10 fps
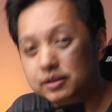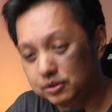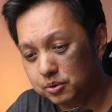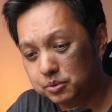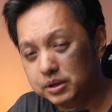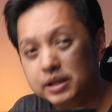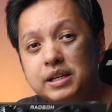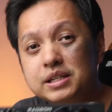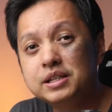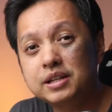so
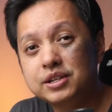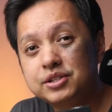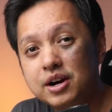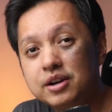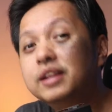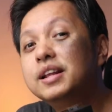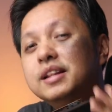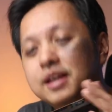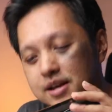it is a nice car and then